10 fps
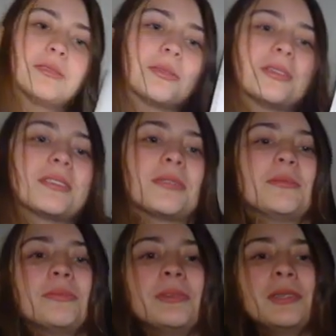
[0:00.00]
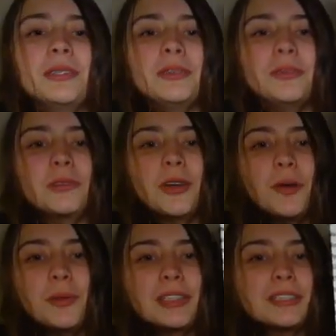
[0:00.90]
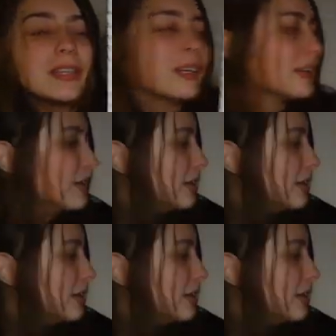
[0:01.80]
were some new Copics that I got.